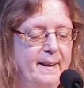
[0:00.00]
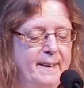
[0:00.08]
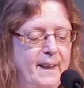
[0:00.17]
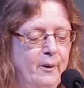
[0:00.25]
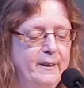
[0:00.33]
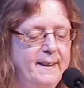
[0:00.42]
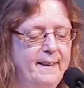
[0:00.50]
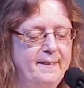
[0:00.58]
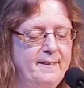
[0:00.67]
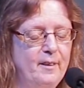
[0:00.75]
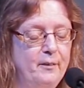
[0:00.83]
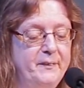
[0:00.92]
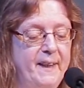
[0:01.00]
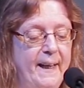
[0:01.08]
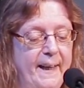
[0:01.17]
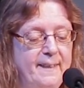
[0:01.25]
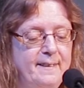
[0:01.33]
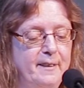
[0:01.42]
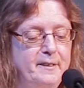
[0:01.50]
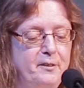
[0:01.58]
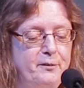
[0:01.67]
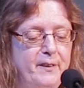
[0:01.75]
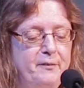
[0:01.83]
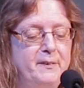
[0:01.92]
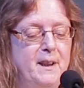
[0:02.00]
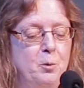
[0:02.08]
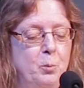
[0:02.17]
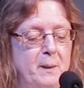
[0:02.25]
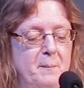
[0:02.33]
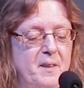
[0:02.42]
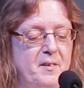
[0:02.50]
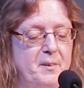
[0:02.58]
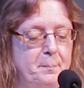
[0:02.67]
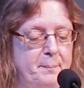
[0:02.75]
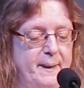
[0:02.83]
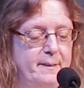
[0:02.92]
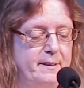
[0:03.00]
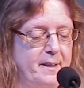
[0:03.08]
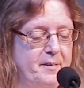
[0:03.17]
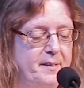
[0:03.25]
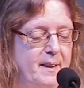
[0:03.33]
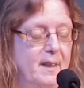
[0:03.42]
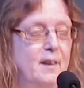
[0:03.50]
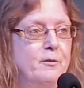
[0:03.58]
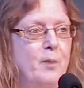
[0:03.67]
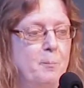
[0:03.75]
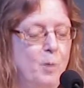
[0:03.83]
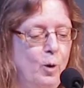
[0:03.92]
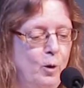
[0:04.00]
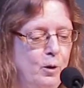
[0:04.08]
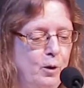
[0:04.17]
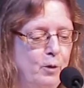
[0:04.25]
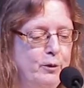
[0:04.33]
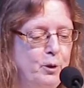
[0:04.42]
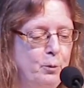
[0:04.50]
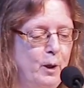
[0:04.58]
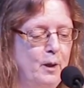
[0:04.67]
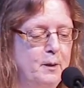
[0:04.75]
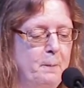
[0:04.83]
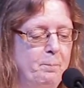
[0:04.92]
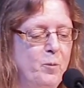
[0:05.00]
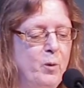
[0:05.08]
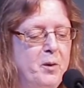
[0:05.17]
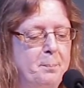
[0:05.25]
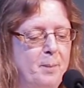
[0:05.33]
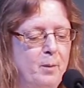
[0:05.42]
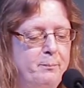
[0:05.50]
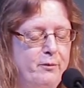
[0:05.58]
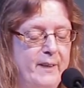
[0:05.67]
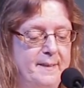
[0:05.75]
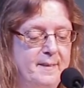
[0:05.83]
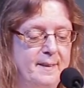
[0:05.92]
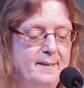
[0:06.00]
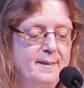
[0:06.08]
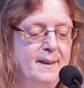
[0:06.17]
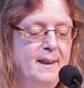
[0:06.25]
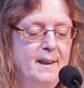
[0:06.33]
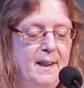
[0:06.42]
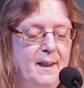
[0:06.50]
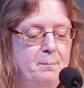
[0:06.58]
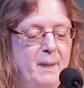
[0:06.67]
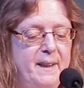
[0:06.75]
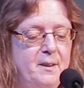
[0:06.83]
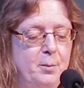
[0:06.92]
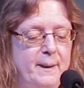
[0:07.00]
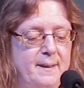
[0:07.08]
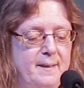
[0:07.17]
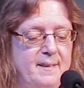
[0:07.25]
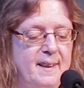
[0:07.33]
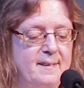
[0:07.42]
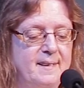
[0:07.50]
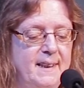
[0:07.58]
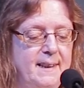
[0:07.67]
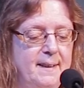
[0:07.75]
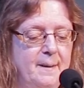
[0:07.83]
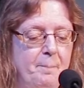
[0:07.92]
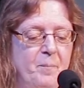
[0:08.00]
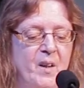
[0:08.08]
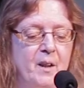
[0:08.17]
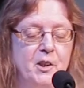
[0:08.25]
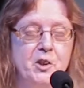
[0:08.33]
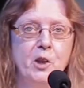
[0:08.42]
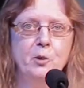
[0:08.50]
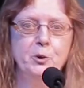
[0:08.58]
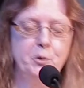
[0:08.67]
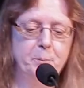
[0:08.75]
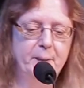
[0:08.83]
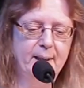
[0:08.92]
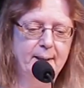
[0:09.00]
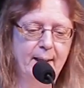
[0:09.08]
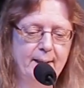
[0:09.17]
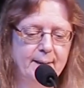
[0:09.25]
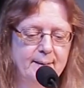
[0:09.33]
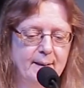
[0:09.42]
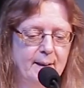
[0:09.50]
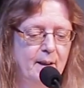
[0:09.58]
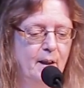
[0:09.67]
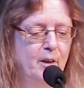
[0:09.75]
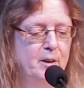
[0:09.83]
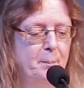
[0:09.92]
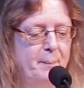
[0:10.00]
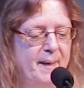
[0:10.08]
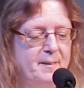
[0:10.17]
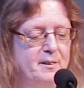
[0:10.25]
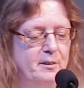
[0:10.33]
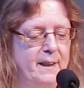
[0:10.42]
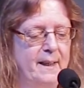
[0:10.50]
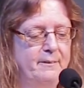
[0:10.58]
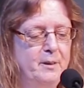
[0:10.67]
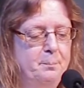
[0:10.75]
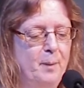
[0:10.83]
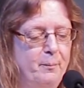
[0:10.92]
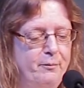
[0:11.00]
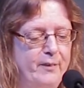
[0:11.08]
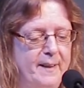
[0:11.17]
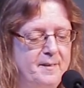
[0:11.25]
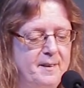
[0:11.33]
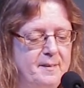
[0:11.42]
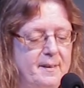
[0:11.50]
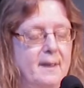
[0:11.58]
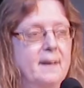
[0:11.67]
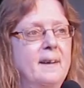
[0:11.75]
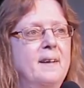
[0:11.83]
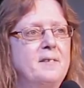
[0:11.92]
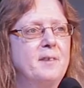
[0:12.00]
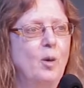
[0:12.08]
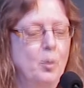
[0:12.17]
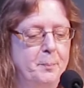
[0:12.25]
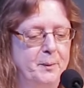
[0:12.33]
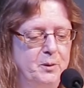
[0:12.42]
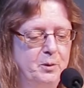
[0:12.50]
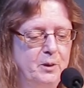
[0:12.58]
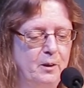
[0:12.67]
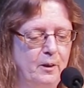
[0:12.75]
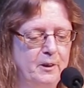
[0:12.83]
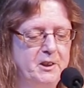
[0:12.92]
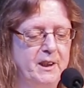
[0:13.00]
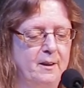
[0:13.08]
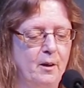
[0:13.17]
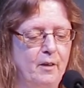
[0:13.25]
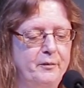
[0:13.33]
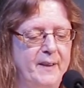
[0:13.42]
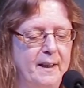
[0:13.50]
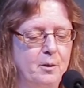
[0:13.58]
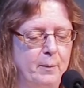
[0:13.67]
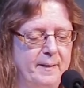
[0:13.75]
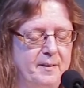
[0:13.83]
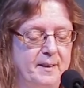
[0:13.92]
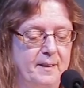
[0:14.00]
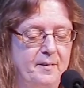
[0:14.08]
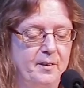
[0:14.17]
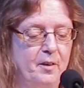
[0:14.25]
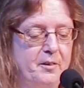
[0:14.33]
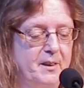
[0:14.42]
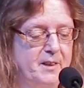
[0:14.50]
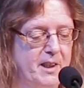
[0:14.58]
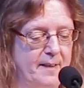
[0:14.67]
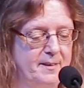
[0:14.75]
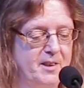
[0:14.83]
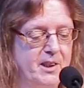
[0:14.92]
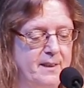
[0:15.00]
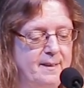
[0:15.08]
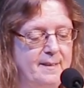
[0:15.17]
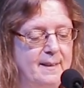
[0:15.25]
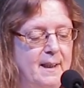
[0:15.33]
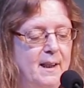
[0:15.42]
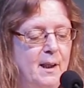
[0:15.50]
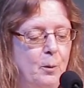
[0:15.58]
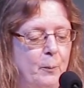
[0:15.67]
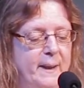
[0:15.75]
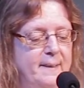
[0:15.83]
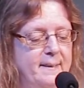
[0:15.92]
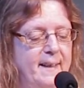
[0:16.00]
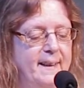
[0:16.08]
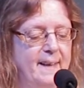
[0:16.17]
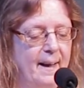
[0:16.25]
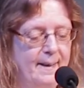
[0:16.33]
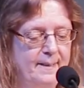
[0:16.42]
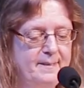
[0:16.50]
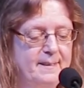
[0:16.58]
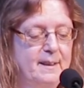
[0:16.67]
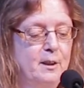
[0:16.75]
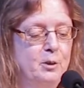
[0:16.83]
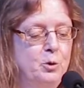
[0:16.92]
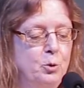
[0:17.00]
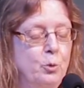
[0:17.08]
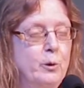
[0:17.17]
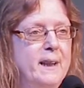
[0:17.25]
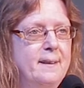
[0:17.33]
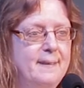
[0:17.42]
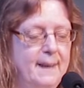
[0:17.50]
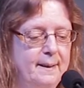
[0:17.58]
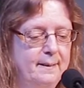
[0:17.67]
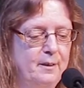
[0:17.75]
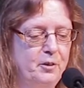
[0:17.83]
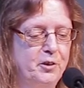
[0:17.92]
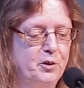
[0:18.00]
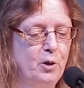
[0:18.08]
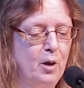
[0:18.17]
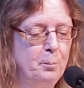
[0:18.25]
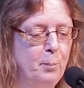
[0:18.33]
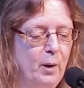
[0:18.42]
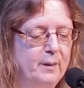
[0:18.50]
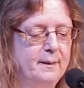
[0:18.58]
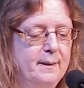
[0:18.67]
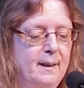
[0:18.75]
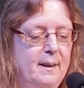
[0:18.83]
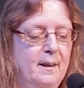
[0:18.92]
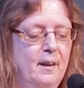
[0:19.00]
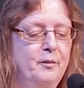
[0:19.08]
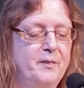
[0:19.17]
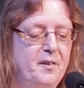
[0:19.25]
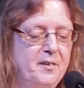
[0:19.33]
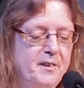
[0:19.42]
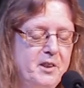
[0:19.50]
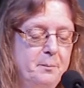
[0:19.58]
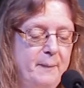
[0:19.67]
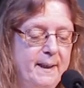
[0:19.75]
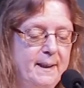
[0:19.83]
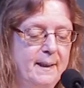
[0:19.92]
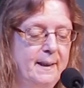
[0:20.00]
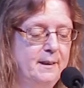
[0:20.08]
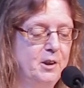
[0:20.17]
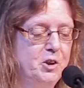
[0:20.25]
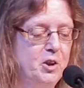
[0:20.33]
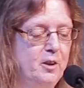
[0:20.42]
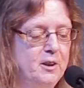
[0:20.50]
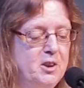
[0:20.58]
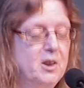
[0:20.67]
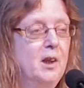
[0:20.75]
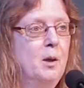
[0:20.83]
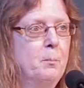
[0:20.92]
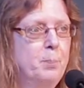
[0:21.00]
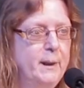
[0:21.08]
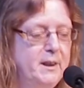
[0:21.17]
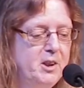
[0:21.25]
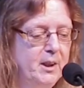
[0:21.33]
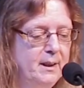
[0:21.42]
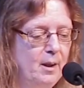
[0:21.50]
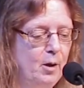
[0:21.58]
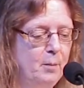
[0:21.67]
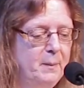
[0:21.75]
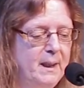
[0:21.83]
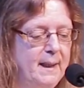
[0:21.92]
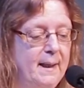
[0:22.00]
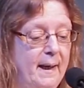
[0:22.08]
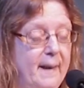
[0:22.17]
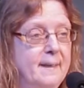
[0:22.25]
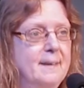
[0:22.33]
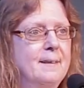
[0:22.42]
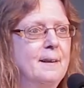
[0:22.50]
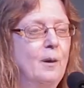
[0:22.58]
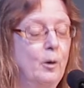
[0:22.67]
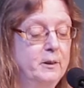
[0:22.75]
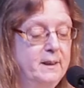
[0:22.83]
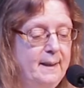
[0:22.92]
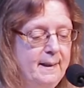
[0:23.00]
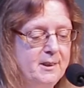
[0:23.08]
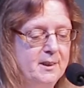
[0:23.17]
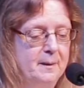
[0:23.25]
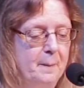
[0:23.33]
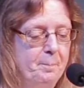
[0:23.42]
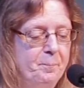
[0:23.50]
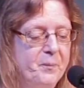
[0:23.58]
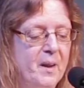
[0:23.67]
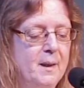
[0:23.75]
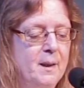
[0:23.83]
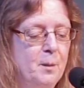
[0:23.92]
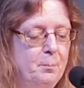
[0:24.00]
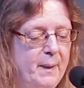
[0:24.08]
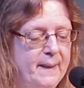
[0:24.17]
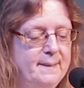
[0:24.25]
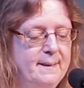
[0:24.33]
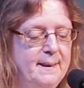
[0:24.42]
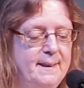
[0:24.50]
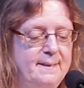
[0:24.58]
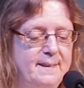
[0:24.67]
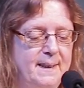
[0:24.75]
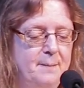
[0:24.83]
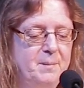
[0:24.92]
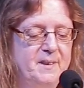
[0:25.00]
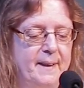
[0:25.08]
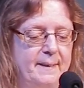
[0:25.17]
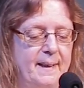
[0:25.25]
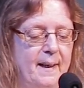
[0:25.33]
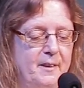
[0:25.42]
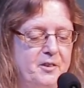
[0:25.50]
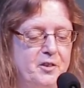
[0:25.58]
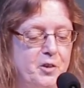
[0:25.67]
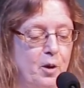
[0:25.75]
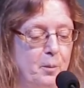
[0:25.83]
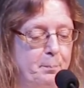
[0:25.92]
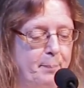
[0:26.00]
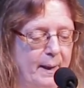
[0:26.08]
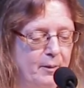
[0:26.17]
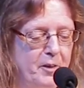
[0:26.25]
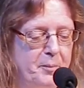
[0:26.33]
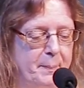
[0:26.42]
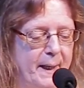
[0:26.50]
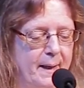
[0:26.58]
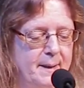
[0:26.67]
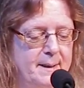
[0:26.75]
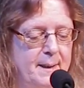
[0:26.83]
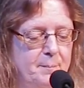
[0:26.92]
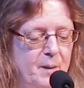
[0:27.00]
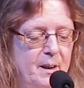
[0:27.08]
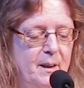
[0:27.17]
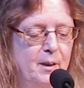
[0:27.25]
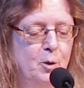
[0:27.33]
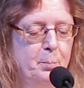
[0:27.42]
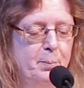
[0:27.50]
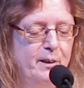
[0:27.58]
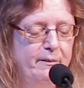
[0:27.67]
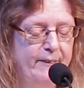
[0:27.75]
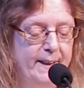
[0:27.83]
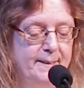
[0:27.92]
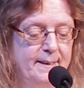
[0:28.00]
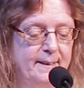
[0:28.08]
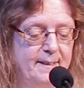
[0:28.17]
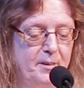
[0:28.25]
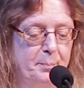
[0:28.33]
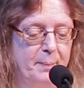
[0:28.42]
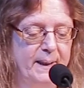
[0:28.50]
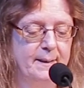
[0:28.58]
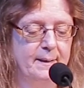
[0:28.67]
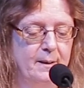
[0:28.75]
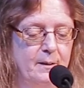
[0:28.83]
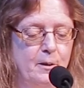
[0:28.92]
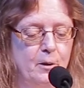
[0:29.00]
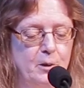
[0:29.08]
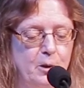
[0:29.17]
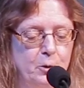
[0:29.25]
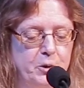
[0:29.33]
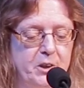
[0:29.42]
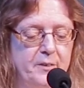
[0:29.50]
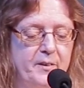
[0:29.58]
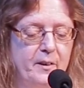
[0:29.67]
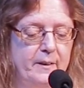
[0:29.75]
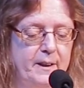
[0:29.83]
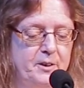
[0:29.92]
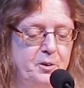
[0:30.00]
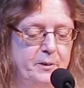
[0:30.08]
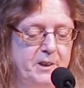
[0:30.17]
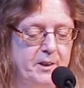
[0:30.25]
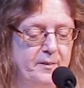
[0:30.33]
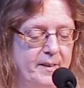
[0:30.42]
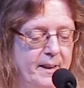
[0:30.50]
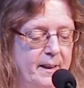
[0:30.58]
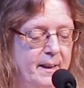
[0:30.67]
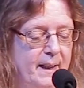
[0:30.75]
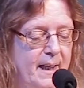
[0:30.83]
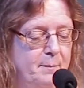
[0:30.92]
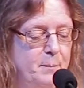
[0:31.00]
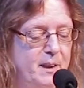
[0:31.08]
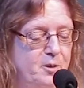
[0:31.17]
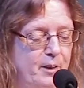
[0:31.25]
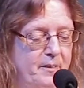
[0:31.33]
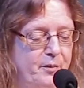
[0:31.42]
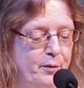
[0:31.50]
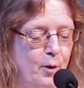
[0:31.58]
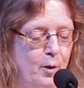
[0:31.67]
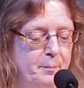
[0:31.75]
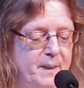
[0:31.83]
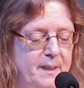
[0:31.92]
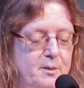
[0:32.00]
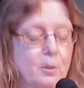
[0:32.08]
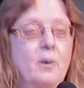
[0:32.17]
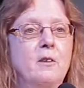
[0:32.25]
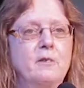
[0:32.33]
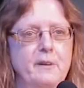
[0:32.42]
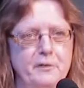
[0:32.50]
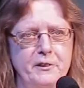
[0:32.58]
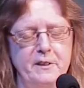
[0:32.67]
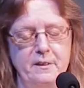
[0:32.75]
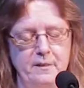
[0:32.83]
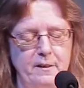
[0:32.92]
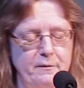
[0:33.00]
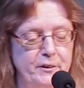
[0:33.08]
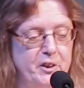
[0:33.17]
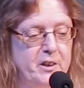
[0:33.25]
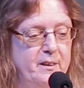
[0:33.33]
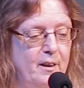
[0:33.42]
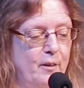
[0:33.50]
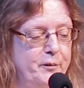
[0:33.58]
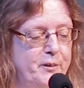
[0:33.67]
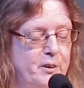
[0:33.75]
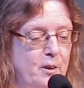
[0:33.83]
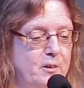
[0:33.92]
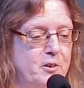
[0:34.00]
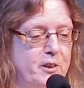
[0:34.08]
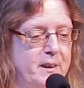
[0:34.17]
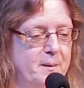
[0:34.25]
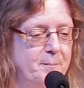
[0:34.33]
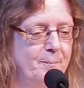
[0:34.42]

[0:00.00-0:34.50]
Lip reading: The audience of the 850 women superiors from all over the world with Pope Francis in May 2016 showed to me that, on a pastoral level, Pope Francis is open to the logic of their questions or suggestions when they asked to rethink the strong bond of decision-making in the Church, preaching the homily and ordination. But it seems that there are strong powers behind him who prevent that his practical conclusions or intuitions can be transformed into a revision of the doctrine.